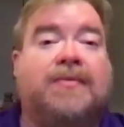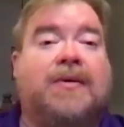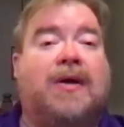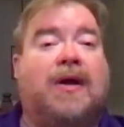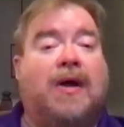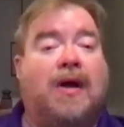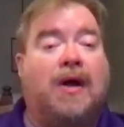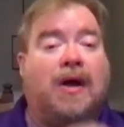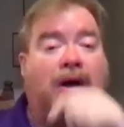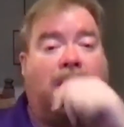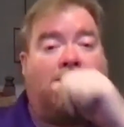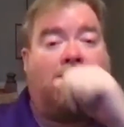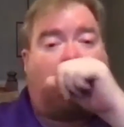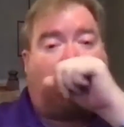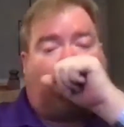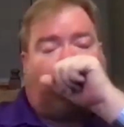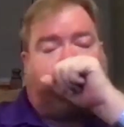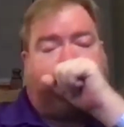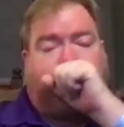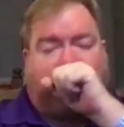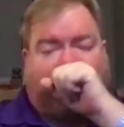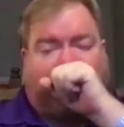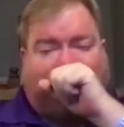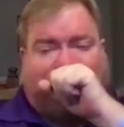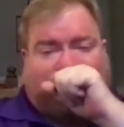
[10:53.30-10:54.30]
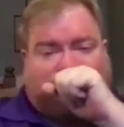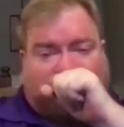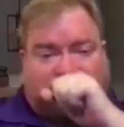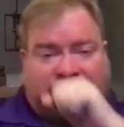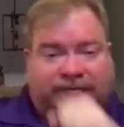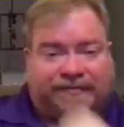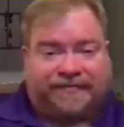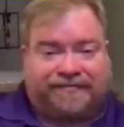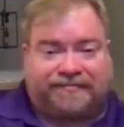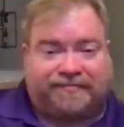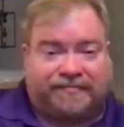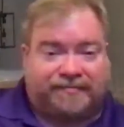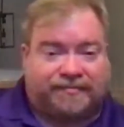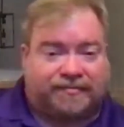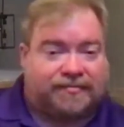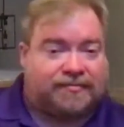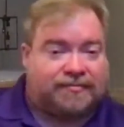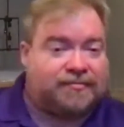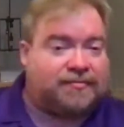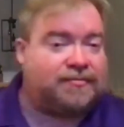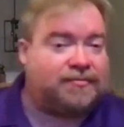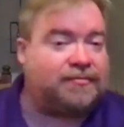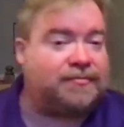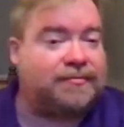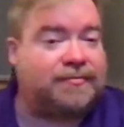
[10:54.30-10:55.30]
and I feel like as somebody
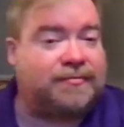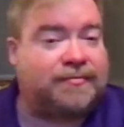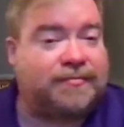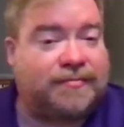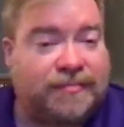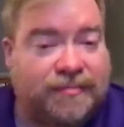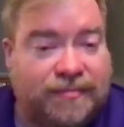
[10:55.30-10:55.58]
who